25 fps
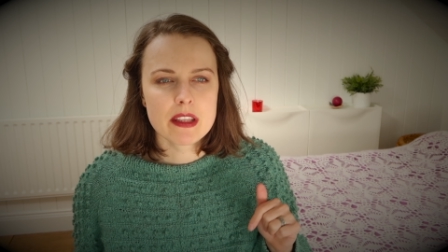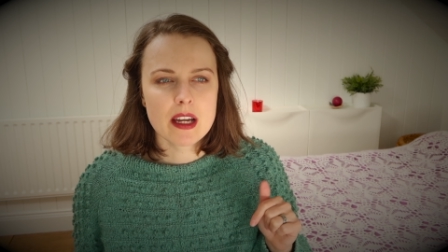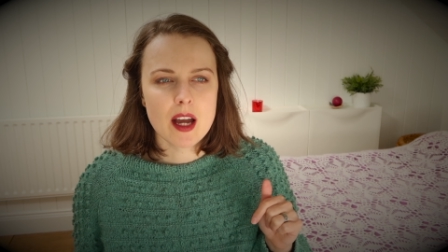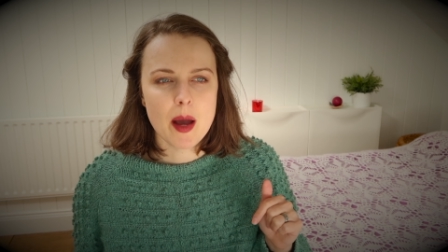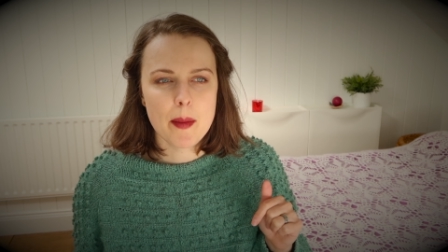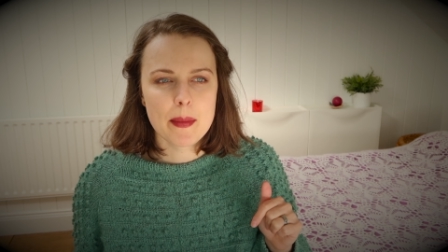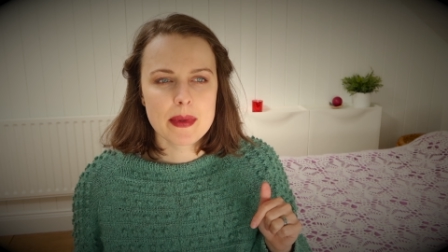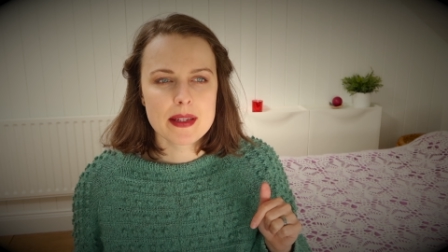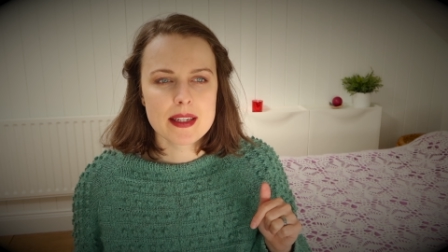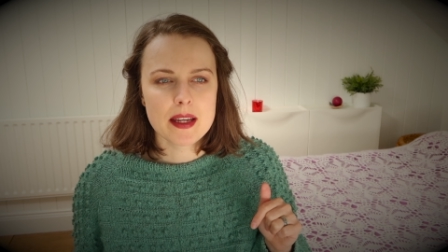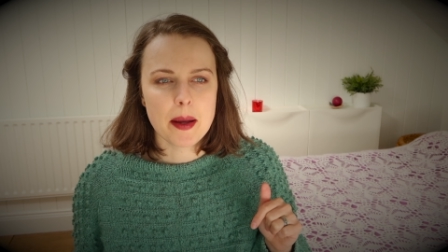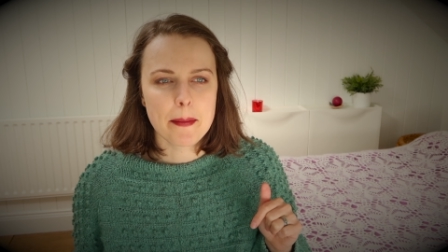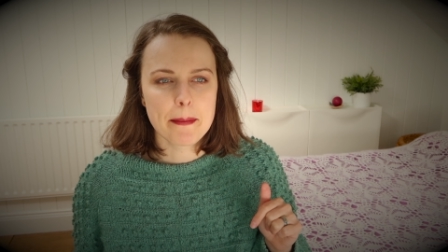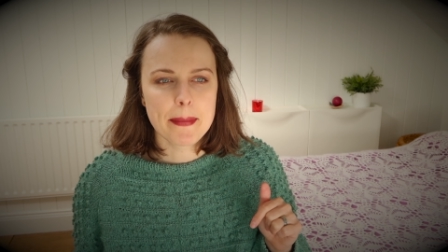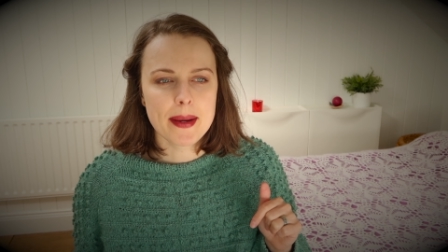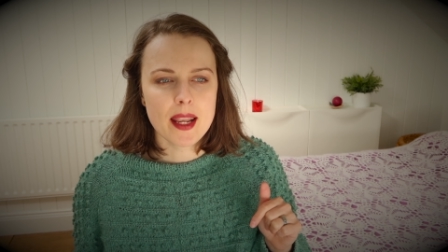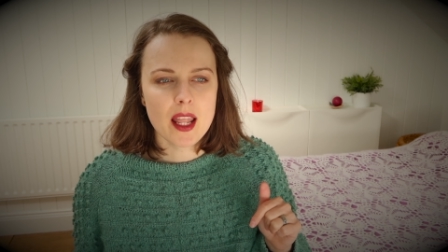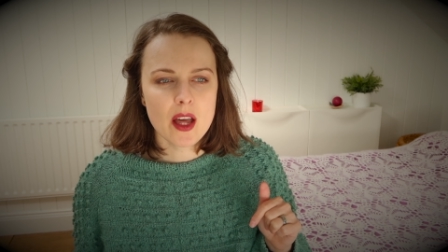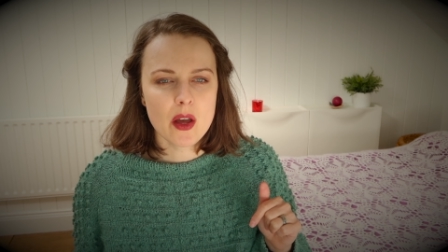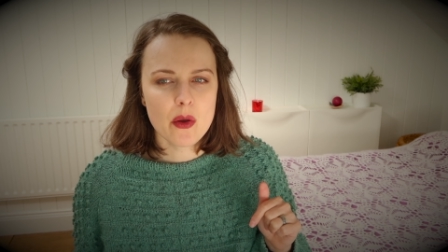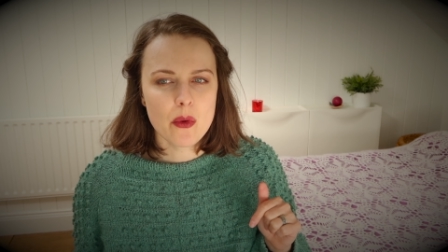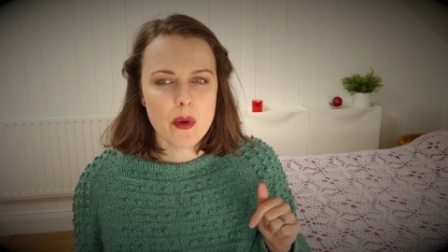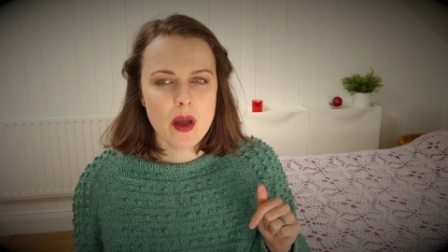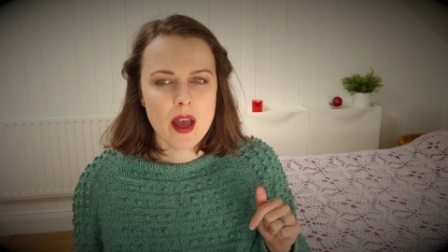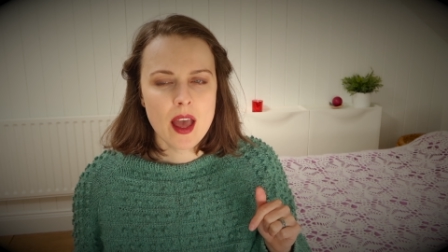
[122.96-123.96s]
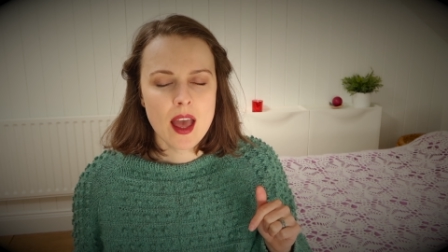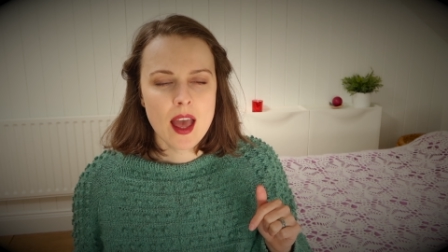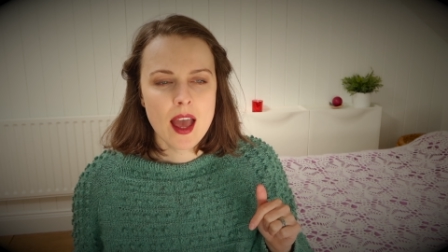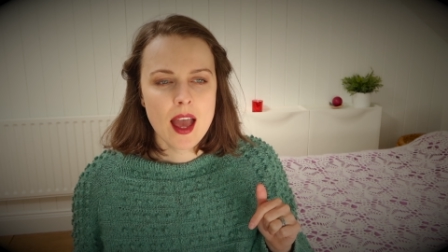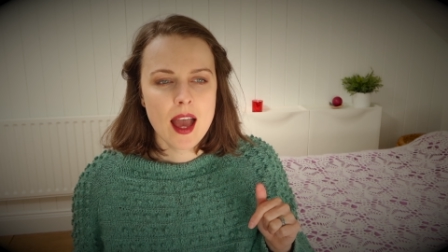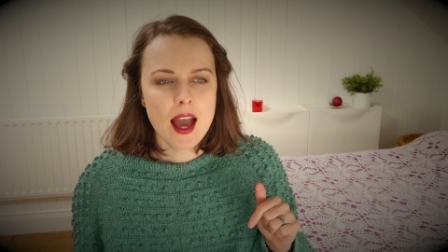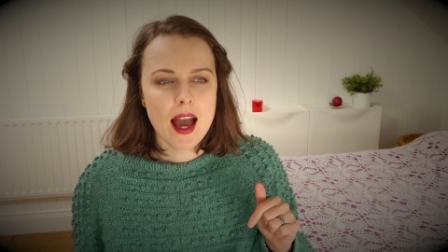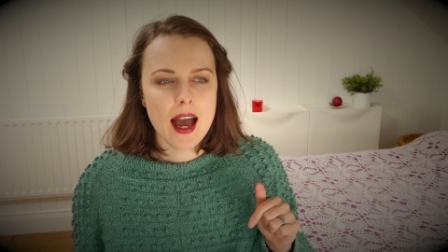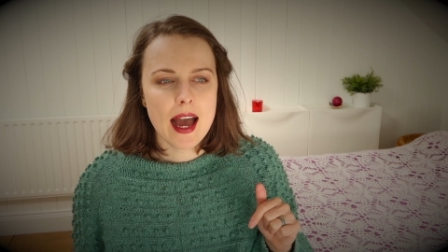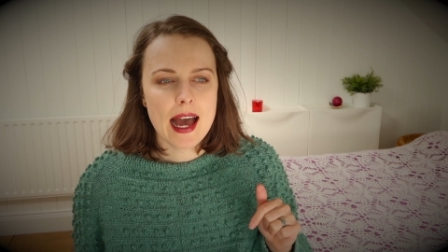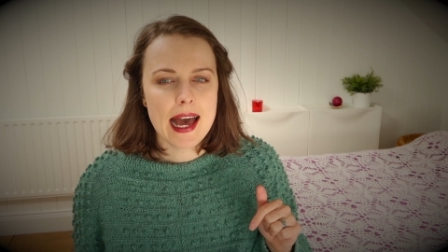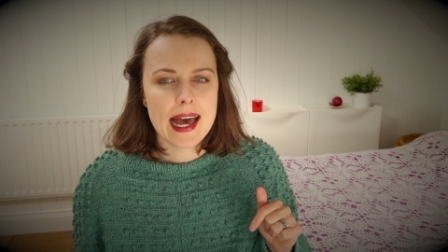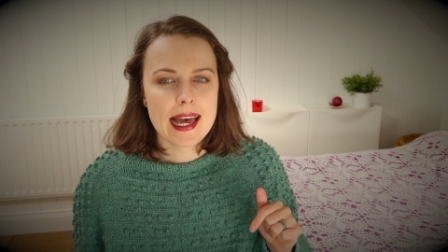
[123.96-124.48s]
the comment down below.
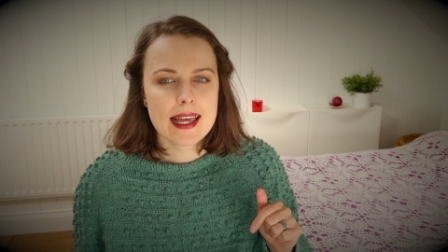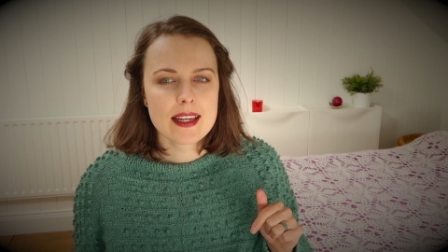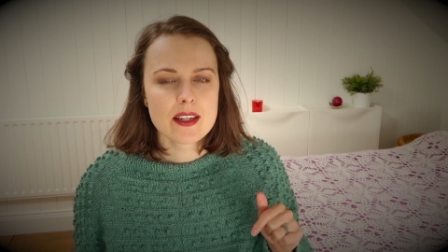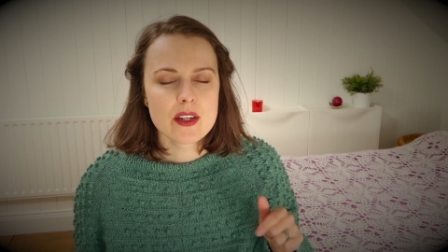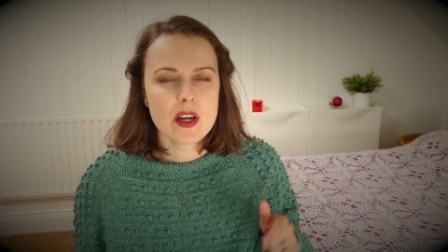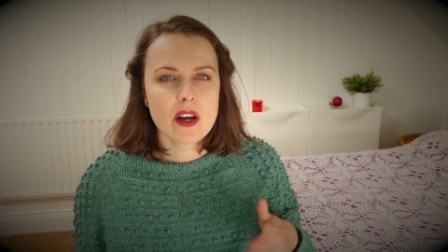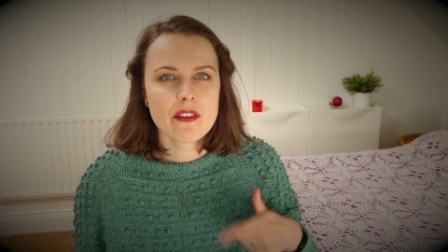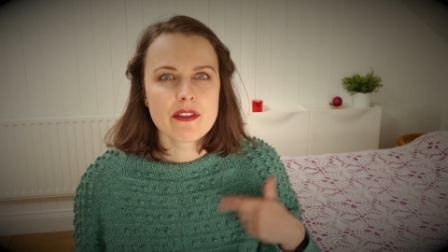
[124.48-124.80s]
And